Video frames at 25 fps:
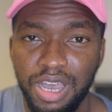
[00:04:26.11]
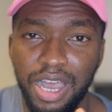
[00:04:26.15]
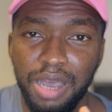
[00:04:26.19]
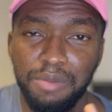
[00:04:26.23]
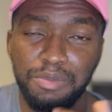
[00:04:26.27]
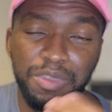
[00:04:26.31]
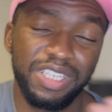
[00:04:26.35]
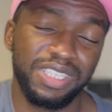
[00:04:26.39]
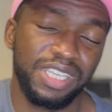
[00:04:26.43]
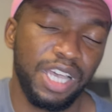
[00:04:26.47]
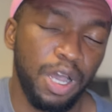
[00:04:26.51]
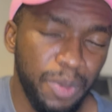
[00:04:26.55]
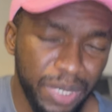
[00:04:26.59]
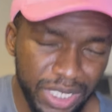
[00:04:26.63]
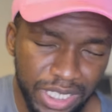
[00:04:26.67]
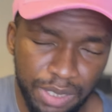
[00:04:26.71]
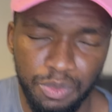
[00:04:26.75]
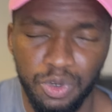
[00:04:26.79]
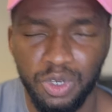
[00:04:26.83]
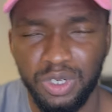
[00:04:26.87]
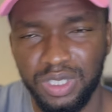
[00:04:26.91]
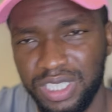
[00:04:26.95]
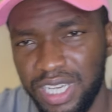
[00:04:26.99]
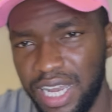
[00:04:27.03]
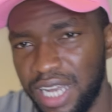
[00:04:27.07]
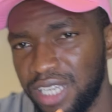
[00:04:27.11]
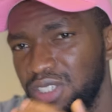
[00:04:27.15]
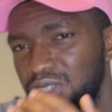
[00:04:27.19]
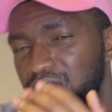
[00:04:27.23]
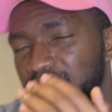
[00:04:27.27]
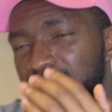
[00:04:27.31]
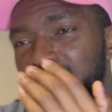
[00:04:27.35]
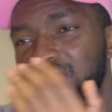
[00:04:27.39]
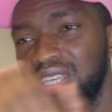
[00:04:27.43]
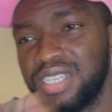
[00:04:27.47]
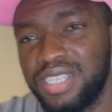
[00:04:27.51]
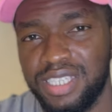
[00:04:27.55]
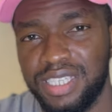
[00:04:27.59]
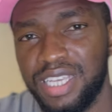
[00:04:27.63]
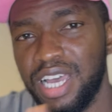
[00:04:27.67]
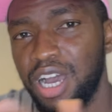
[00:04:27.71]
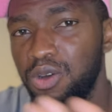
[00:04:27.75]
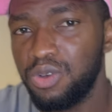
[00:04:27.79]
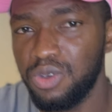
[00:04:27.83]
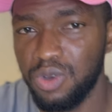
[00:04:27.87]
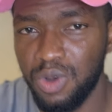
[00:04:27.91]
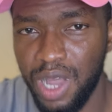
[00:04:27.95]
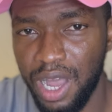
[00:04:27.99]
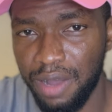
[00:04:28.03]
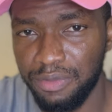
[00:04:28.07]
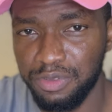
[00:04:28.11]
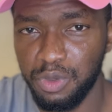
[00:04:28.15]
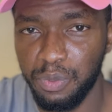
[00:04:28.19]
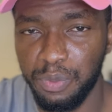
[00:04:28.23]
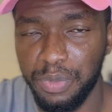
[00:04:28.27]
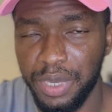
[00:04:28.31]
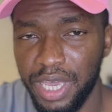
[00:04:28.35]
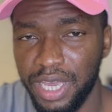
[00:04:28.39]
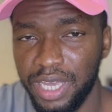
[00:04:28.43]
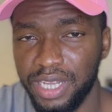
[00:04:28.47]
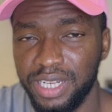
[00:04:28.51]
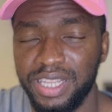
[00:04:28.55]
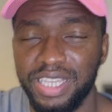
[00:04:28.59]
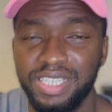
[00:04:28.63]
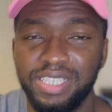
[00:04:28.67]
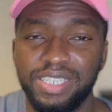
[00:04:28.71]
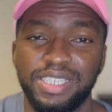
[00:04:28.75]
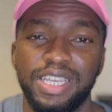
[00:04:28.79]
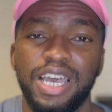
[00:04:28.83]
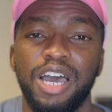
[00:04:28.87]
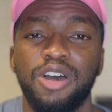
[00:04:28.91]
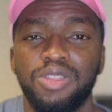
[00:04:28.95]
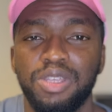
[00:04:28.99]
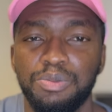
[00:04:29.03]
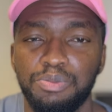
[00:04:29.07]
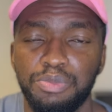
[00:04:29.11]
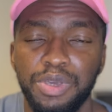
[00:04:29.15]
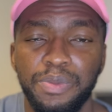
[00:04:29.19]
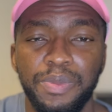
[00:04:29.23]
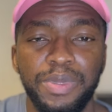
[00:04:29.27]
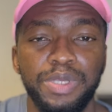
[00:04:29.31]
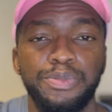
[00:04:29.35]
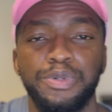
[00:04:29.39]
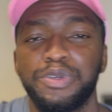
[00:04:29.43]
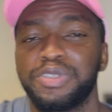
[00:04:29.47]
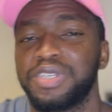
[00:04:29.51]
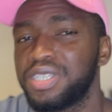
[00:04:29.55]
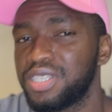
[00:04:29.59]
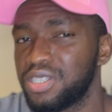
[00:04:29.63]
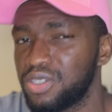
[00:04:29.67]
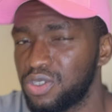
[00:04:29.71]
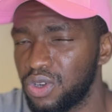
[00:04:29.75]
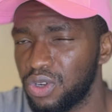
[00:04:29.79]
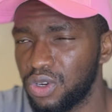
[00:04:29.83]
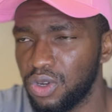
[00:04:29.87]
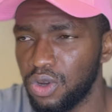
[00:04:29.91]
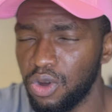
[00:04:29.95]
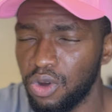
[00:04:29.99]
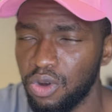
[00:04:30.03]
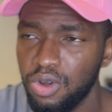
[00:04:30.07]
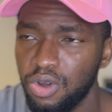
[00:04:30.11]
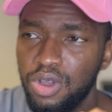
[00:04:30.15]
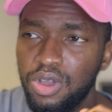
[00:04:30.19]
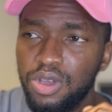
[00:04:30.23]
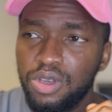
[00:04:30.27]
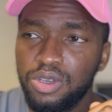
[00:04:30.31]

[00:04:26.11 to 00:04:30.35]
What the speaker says: this is how much I'm going to charge you, and this is how you have to pay, this is how the payment process is going to go.